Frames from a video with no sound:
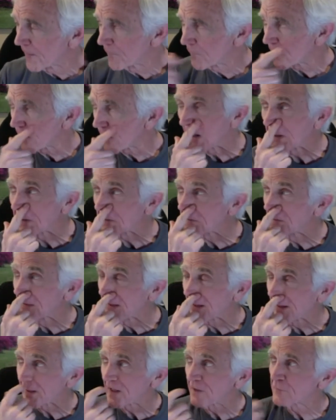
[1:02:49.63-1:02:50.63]
Prior to
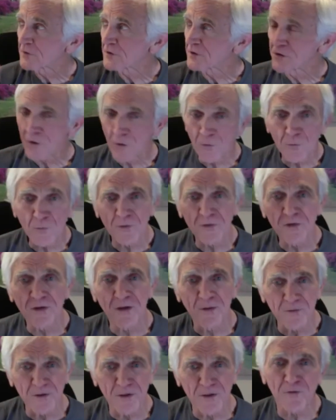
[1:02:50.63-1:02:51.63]
that, I would joke with
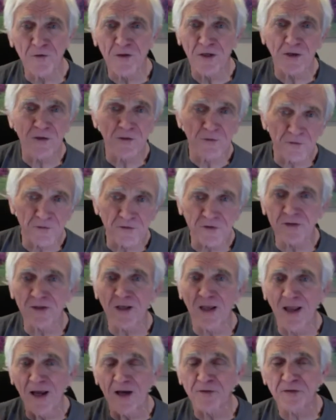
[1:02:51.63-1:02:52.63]
him, you know, giggles and
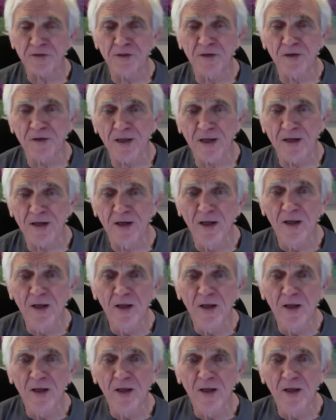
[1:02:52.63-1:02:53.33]
laughs and all that.